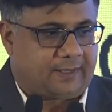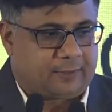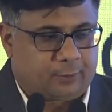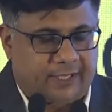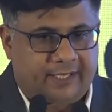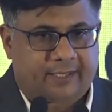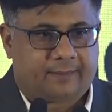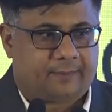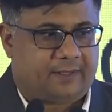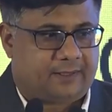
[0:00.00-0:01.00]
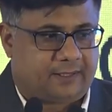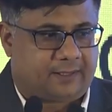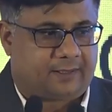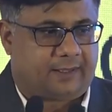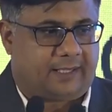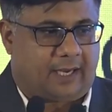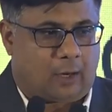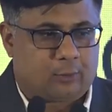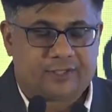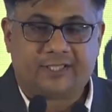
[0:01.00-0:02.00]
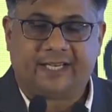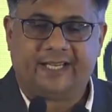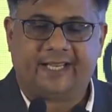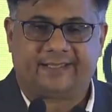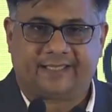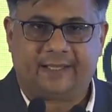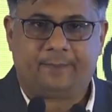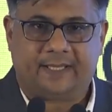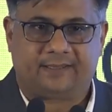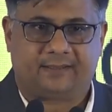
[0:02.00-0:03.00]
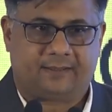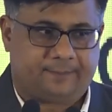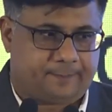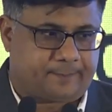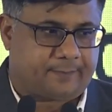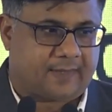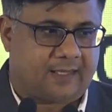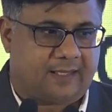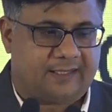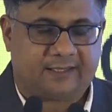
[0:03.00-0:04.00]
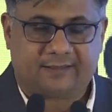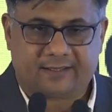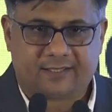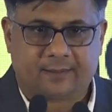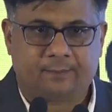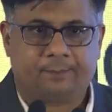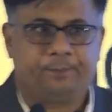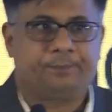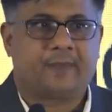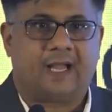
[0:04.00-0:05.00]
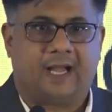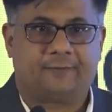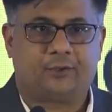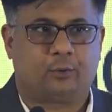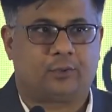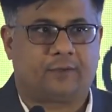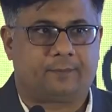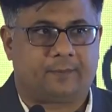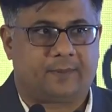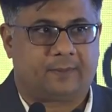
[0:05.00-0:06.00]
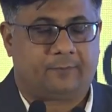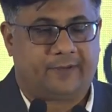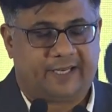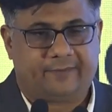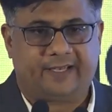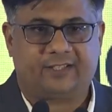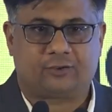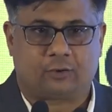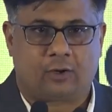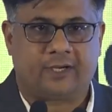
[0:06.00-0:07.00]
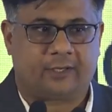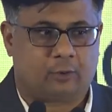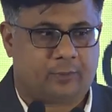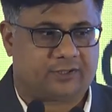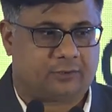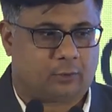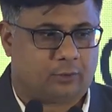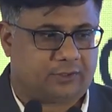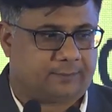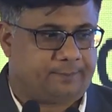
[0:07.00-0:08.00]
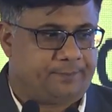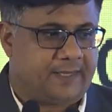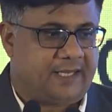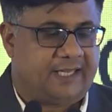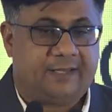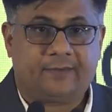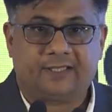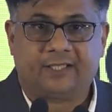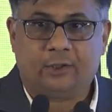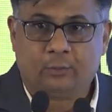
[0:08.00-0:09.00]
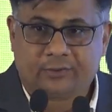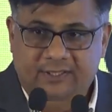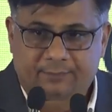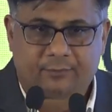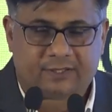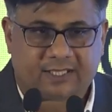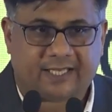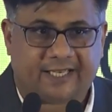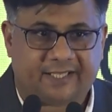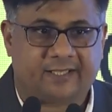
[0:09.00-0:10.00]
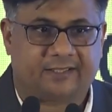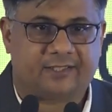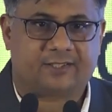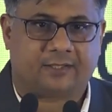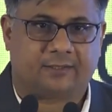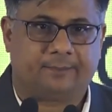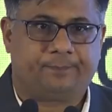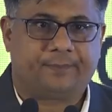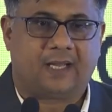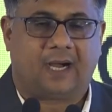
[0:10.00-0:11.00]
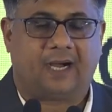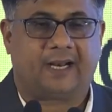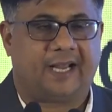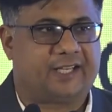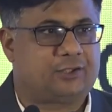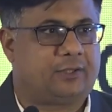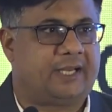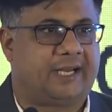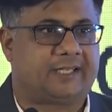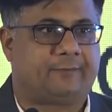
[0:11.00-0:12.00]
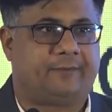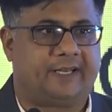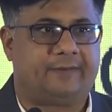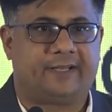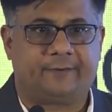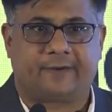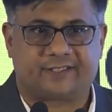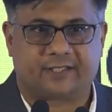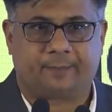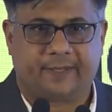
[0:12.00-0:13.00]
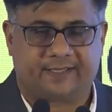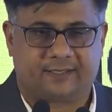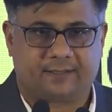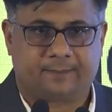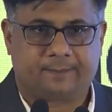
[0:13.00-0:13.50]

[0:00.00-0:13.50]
today, the outstanding SIPs in the system have shown a very, very strong and robust growth. Even the new SIPs which are getting registered are actually at a very, very faster pace.